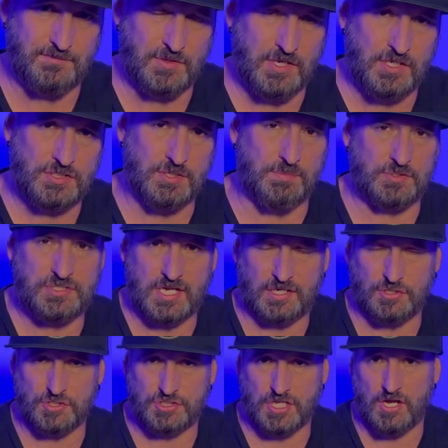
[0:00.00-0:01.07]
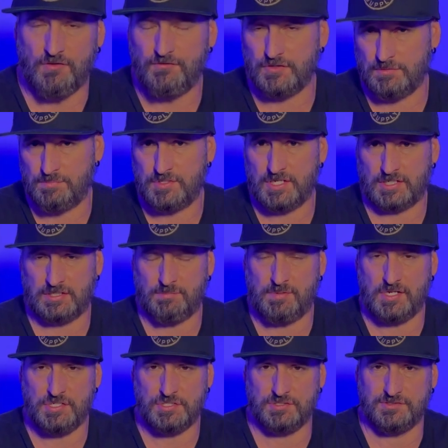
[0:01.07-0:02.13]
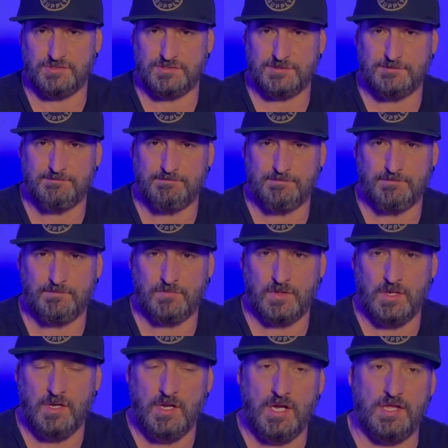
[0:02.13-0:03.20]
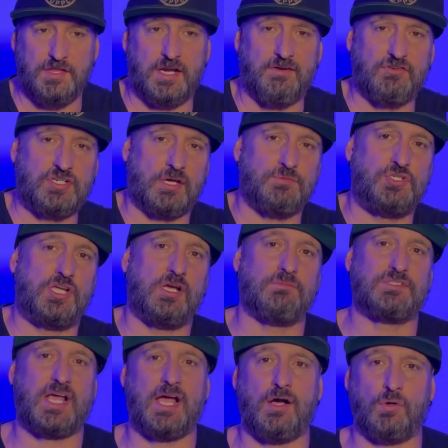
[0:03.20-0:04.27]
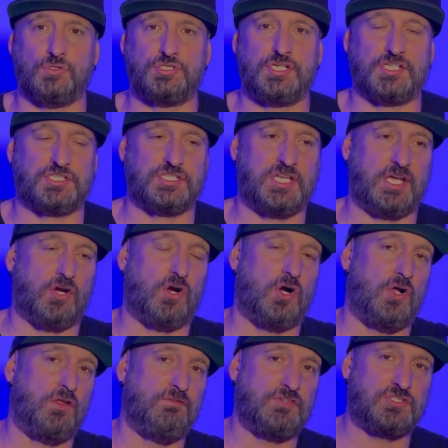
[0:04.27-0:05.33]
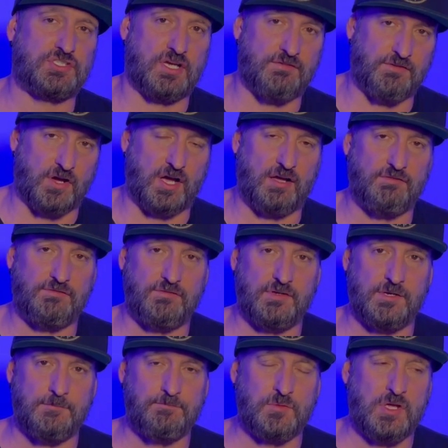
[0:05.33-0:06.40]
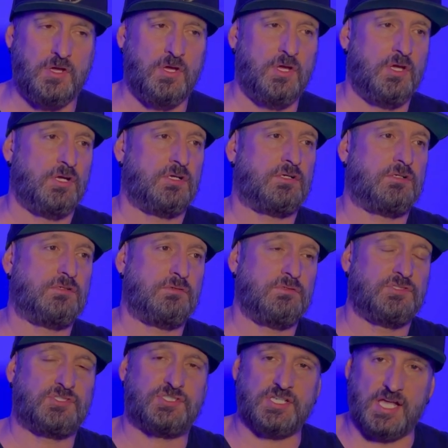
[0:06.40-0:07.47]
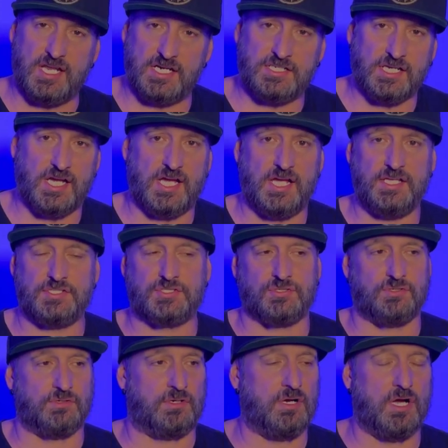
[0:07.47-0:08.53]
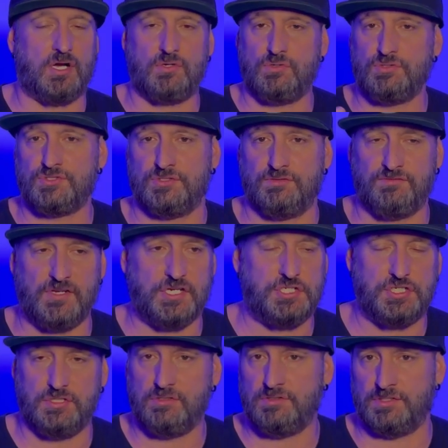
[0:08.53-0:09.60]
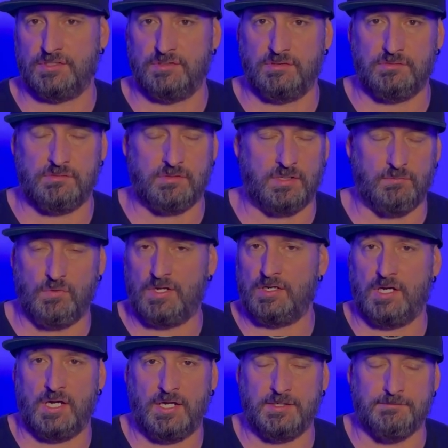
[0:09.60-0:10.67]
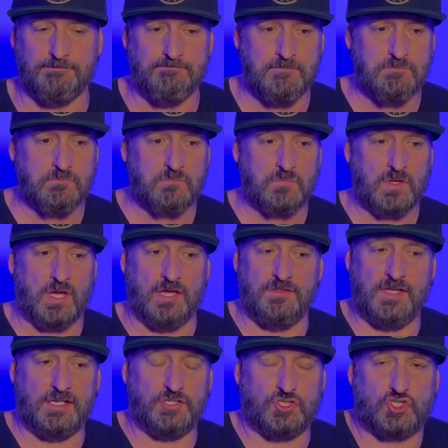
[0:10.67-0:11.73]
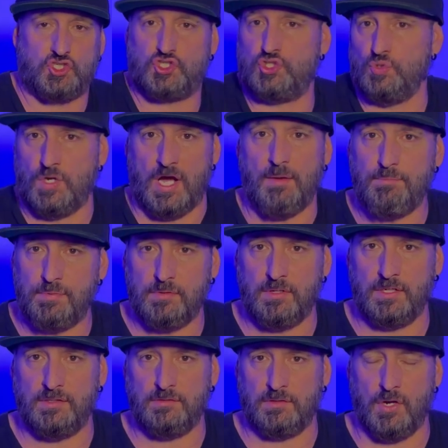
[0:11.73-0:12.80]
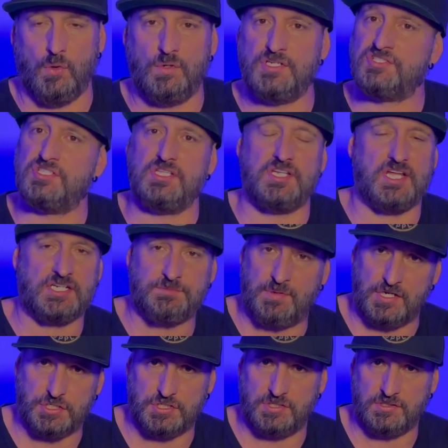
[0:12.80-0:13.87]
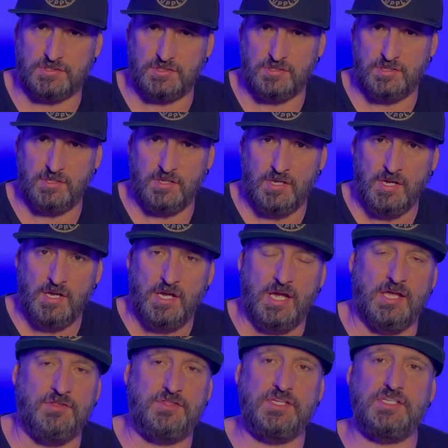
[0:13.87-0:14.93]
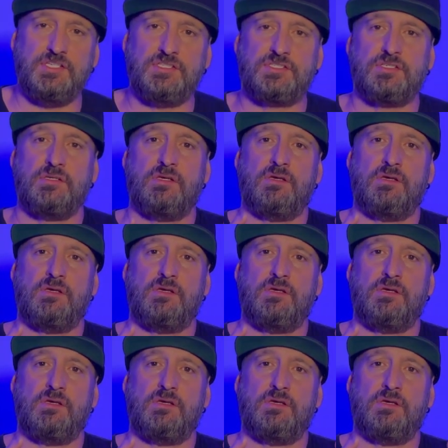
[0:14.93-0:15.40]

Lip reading: to protect herself and to protect the patients. And then every time she comes out, she has to take all this stuff off, sanitize her goggles and face shield and whatnot, and then suit up and go in and see the next patient. And these